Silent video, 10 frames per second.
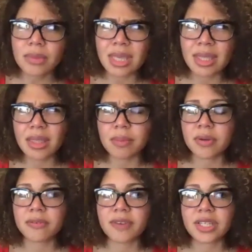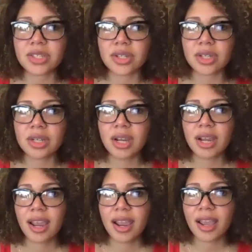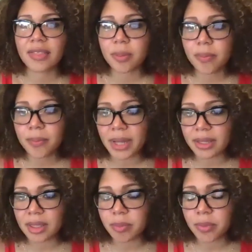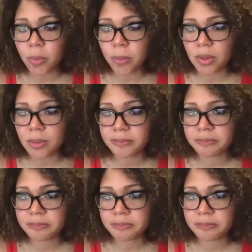I think the professor and the uh, the pupil.